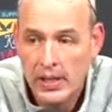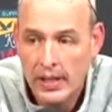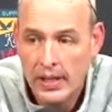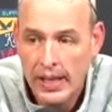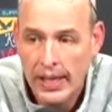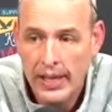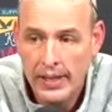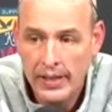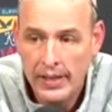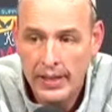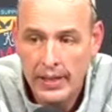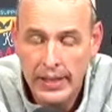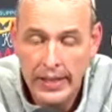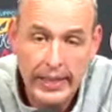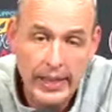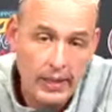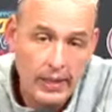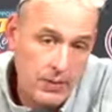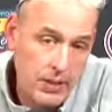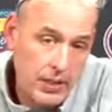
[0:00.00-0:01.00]
And it
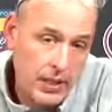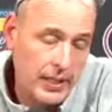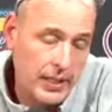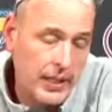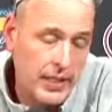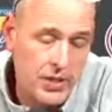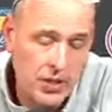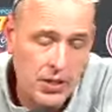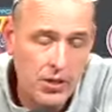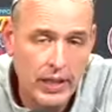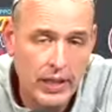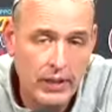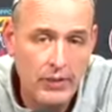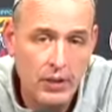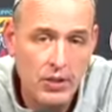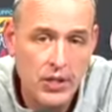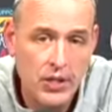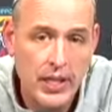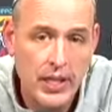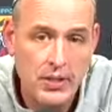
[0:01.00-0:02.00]
gives you, at least it's going to give
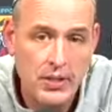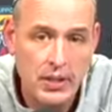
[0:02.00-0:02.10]
your chance,